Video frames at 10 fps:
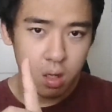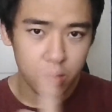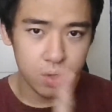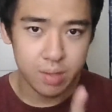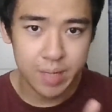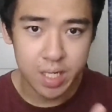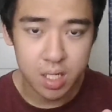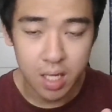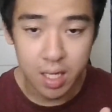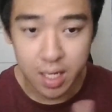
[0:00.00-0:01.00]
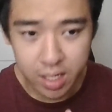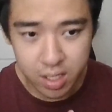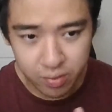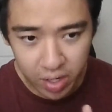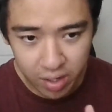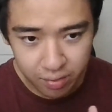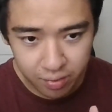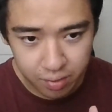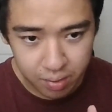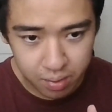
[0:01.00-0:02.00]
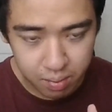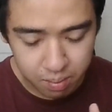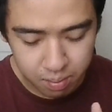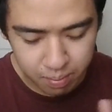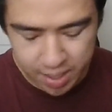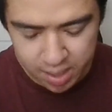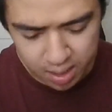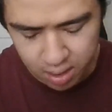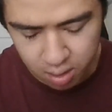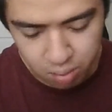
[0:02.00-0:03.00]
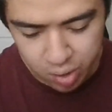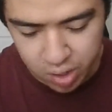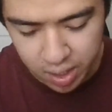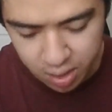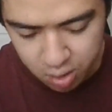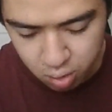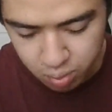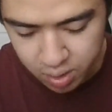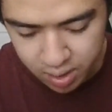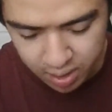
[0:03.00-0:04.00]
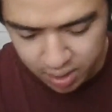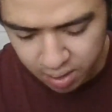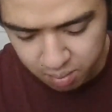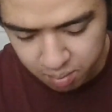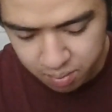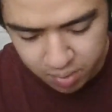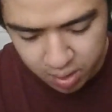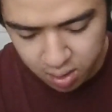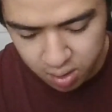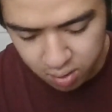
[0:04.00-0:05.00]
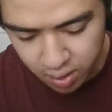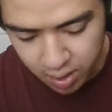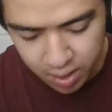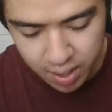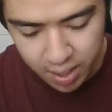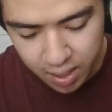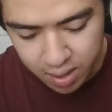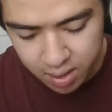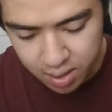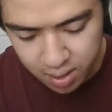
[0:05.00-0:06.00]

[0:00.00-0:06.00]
which means that they can survive basically almost any super in the game, right? And